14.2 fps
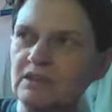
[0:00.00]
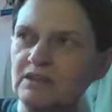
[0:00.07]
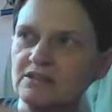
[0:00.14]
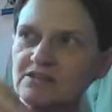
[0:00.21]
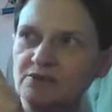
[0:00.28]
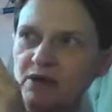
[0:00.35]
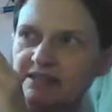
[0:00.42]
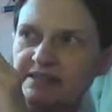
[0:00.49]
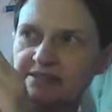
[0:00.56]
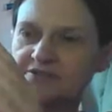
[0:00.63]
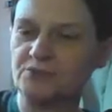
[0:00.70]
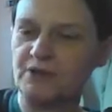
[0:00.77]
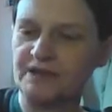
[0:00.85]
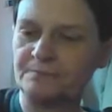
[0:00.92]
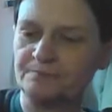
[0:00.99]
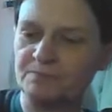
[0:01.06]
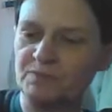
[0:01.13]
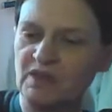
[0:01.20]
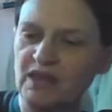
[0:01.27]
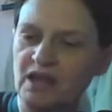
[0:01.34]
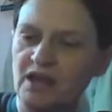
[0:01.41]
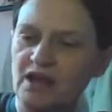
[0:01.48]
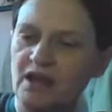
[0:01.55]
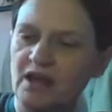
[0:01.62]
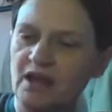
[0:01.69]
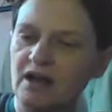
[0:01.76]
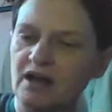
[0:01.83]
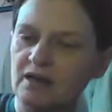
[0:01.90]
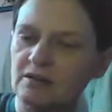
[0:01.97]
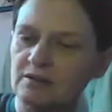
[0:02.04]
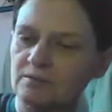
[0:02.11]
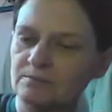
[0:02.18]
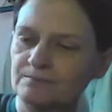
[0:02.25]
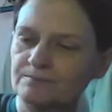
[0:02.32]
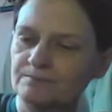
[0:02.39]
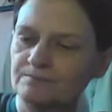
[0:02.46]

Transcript: So I did 3. That,